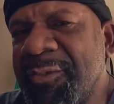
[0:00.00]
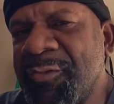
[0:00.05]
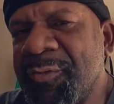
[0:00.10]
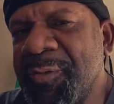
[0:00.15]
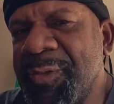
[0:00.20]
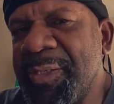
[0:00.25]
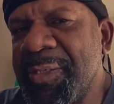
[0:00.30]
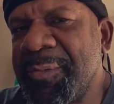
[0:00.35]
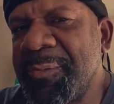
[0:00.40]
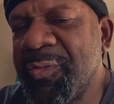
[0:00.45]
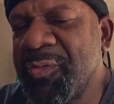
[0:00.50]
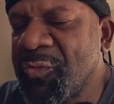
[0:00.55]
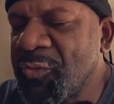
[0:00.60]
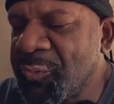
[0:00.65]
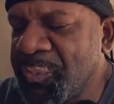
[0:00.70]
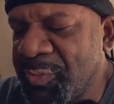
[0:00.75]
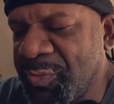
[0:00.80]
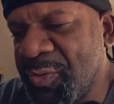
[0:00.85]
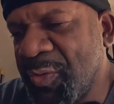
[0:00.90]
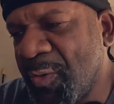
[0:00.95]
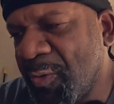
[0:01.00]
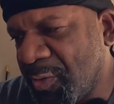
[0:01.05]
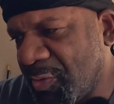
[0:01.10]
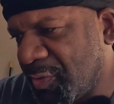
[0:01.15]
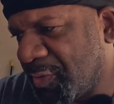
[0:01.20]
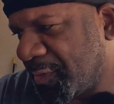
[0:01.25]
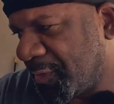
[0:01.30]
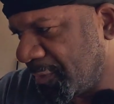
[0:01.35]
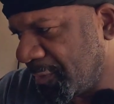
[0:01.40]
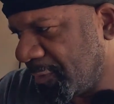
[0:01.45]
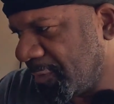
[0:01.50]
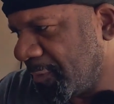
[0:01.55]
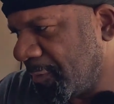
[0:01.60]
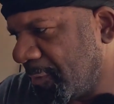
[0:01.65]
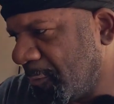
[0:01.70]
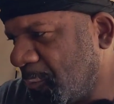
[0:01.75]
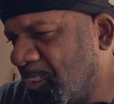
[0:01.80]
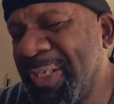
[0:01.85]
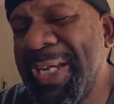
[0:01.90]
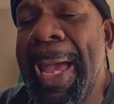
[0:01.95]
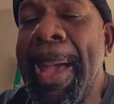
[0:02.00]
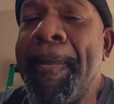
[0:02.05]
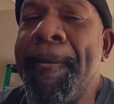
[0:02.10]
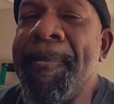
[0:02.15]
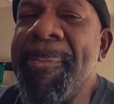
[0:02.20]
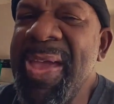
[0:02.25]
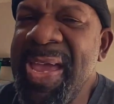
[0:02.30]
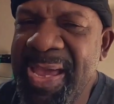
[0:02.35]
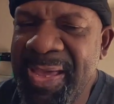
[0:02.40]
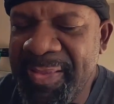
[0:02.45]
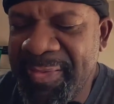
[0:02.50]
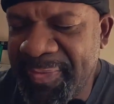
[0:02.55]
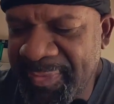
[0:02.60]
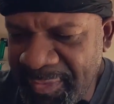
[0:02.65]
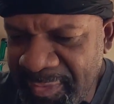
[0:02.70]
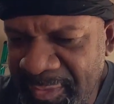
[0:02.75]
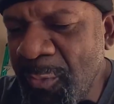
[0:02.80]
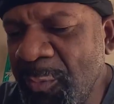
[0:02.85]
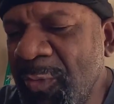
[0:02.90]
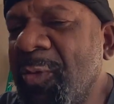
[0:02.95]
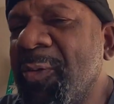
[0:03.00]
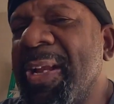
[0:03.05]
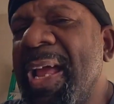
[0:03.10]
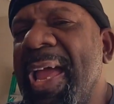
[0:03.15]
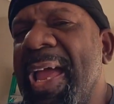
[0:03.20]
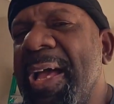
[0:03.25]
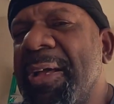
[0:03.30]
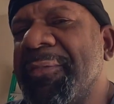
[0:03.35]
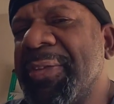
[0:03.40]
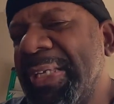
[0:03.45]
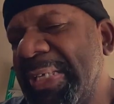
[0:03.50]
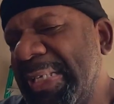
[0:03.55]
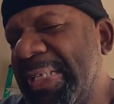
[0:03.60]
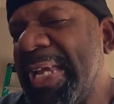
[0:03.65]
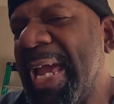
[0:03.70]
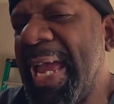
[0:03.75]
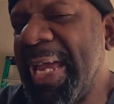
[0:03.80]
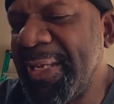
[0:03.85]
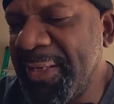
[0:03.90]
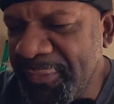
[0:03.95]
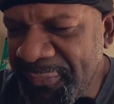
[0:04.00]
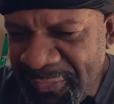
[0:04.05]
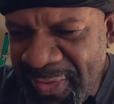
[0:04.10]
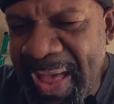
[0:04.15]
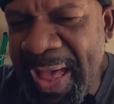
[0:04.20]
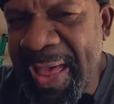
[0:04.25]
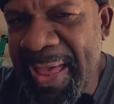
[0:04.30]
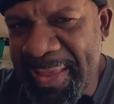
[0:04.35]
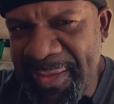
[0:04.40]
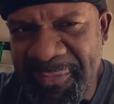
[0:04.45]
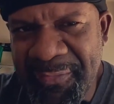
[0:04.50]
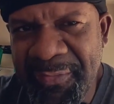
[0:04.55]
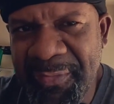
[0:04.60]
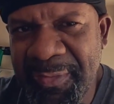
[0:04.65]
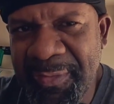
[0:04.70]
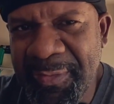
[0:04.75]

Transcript: trim supercharger. We got meth. We're gonna have E85.